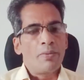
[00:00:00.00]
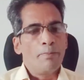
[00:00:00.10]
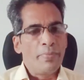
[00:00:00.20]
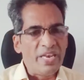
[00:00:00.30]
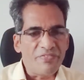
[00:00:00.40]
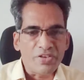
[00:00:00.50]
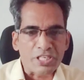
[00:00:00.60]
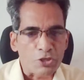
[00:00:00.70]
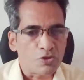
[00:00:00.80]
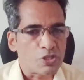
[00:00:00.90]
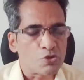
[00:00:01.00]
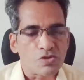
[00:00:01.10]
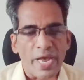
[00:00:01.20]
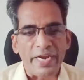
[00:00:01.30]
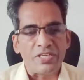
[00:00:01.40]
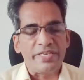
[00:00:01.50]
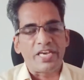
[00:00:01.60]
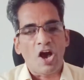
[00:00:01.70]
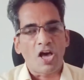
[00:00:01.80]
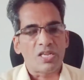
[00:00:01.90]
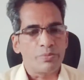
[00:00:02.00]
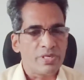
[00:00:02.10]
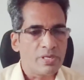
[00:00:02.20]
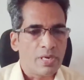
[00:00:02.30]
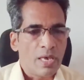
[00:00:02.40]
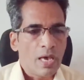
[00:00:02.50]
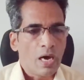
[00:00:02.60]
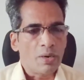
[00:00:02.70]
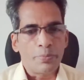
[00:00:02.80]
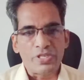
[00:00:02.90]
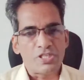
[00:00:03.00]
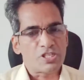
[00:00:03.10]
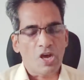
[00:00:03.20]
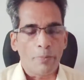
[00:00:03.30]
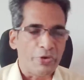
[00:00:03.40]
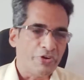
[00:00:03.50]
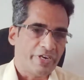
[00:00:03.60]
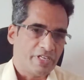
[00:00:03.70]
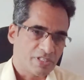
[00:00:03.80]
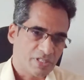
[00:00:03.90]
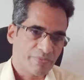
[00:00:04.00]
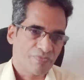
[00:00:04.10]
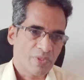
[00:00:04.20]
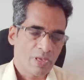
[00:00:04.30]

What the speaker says: beneficial to the society, economy, our business communities.